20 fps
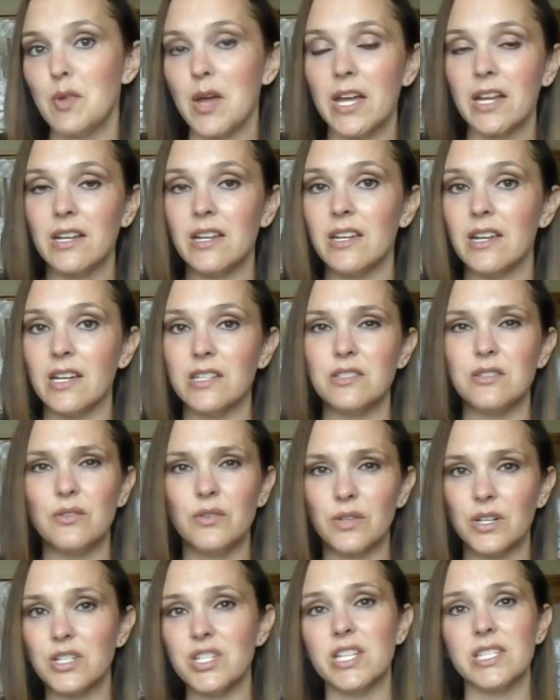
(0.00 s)
Penney, I do
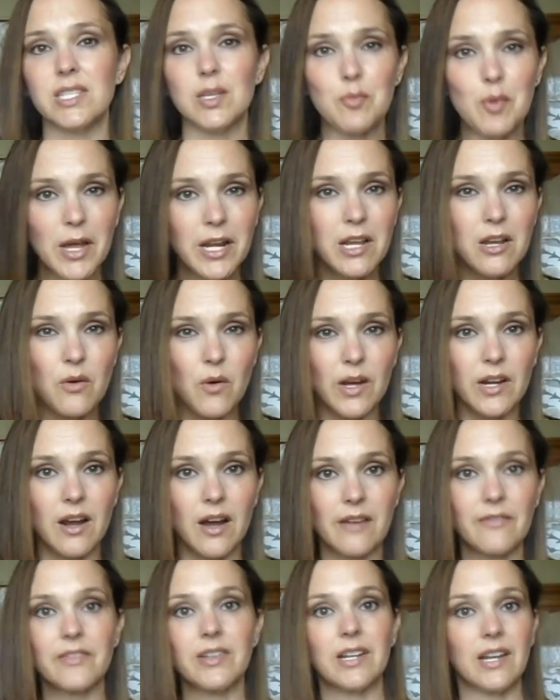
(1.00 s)
go to J.C. Penney quite
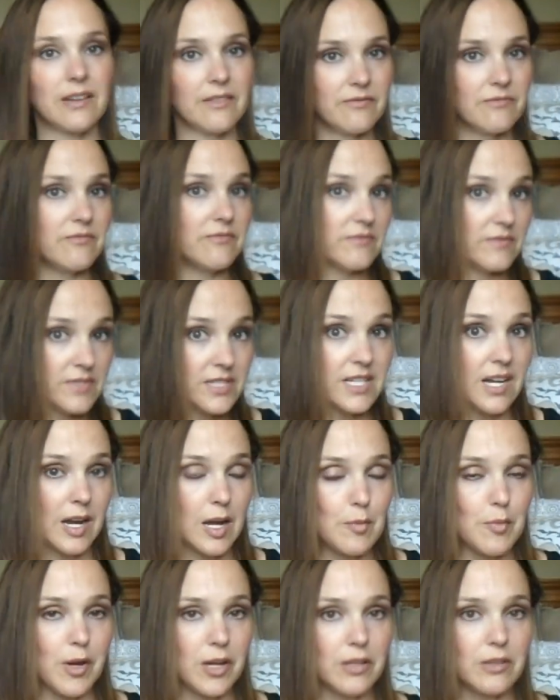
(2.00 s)
often. I
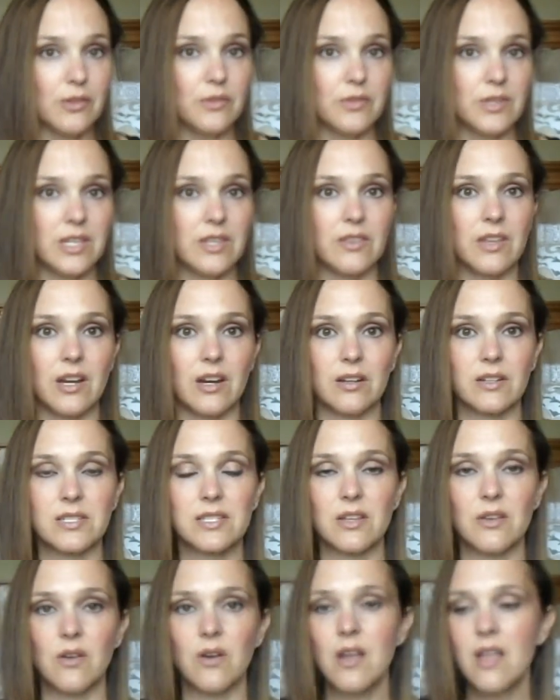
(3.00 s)
stock up on clothing there.
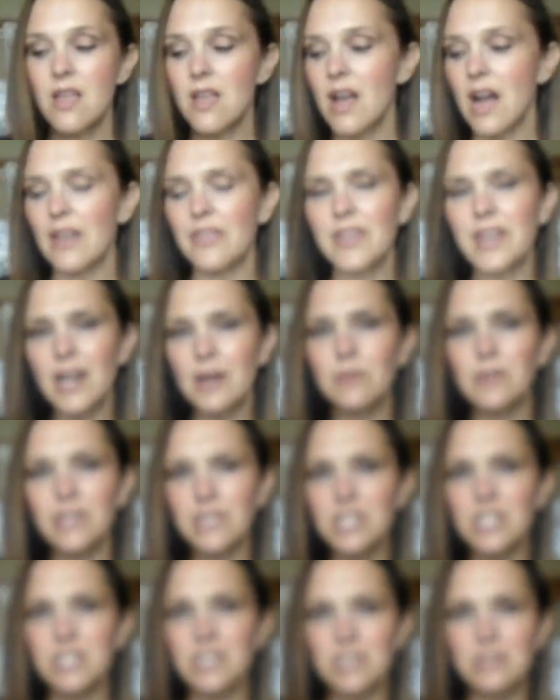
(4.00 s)
So I think I
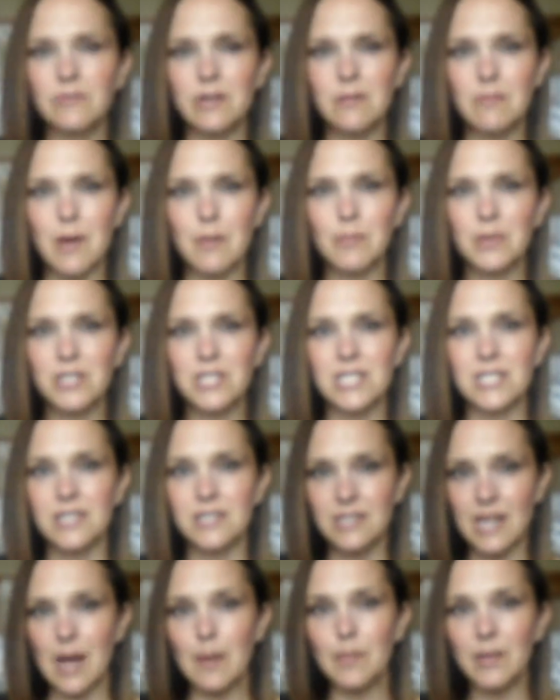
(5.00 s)
really just need to remember to
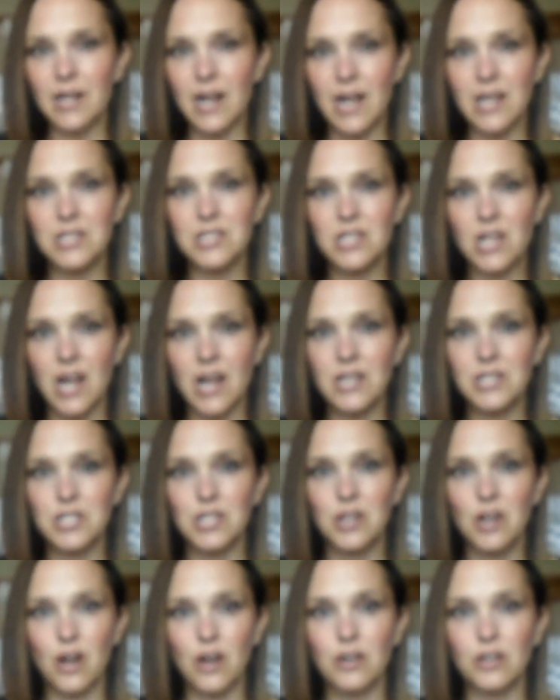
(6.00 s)
stop at Oshkosh
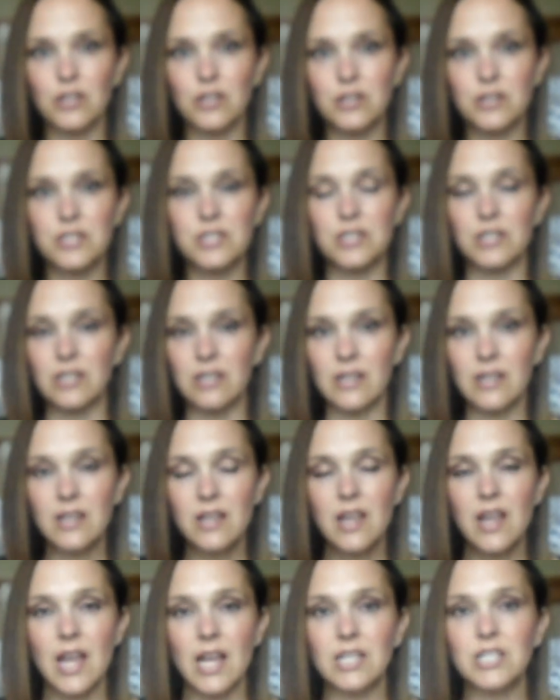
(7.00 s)
and Carter's and,
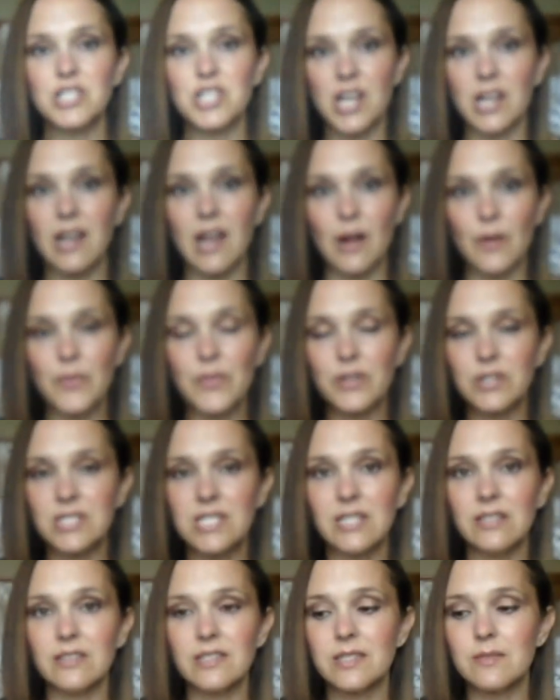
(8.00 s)
and check out their
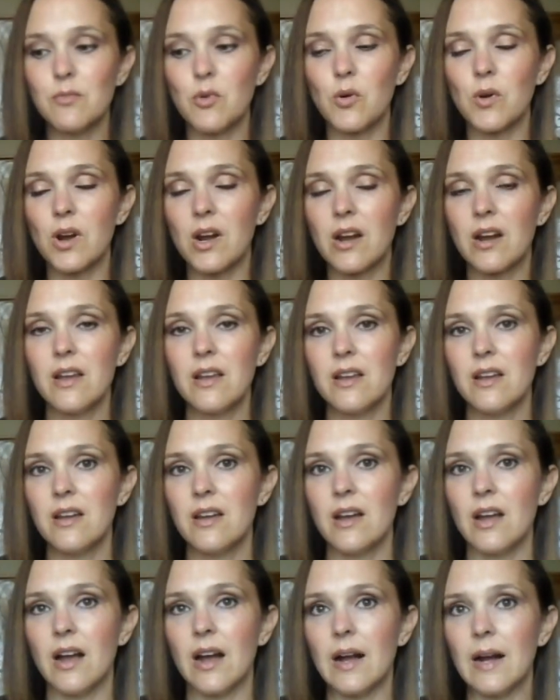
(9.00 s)
deals more.
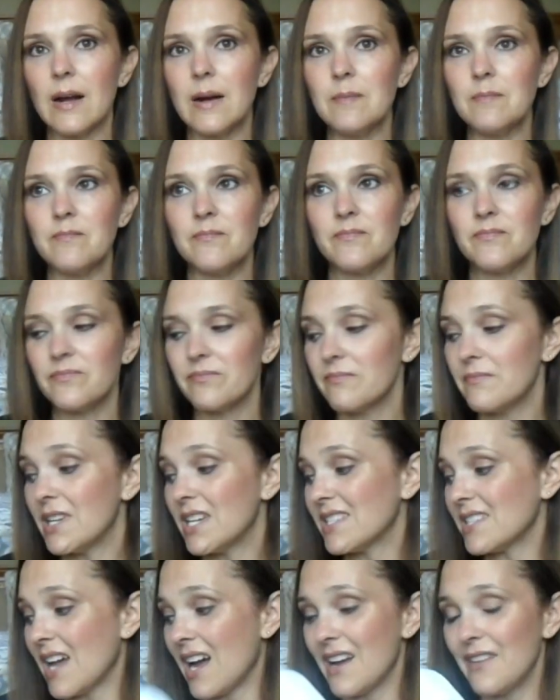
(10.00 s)
Um,
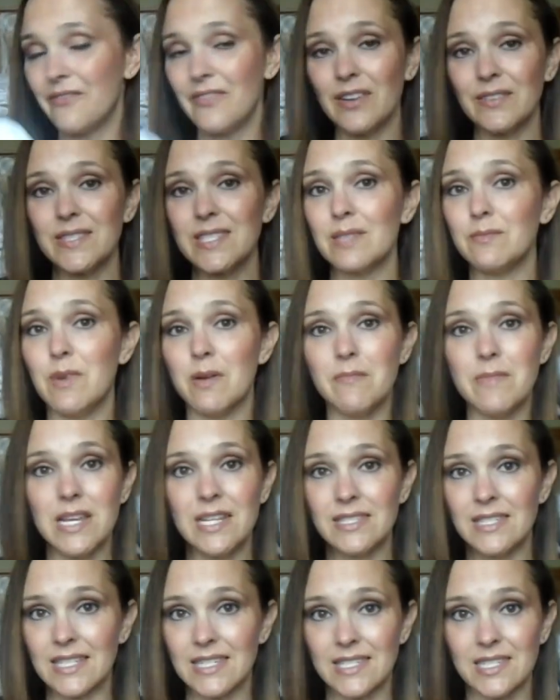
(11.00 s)
because I found some
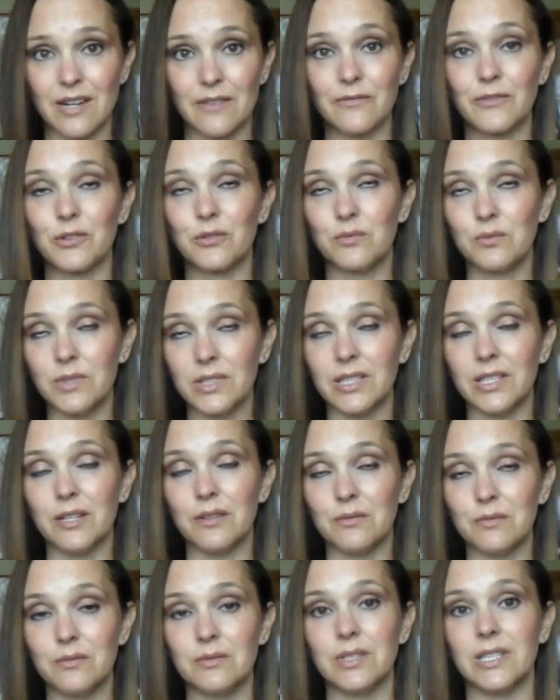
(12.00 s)
amazing stuff for
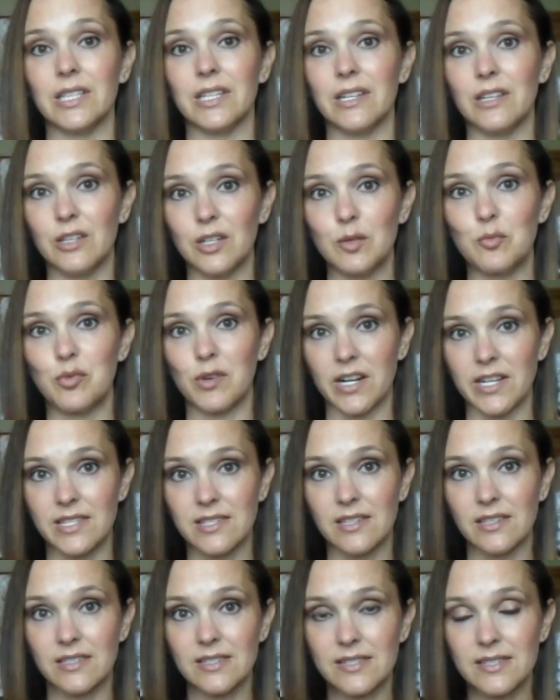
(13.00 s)
really, really good
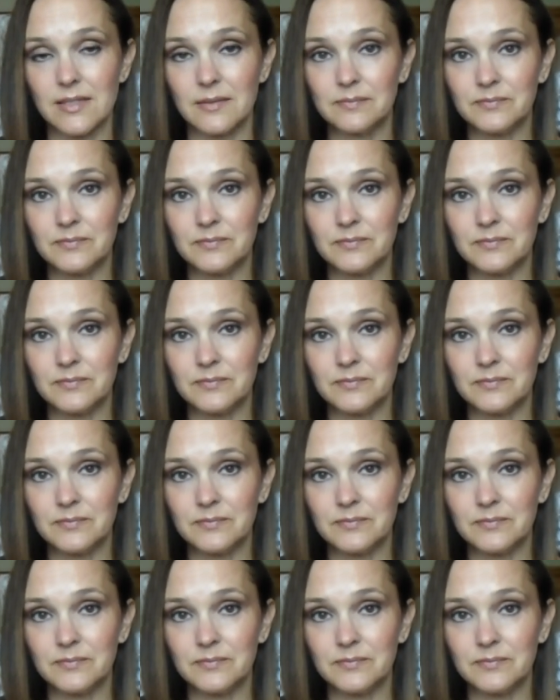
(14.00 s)
prices.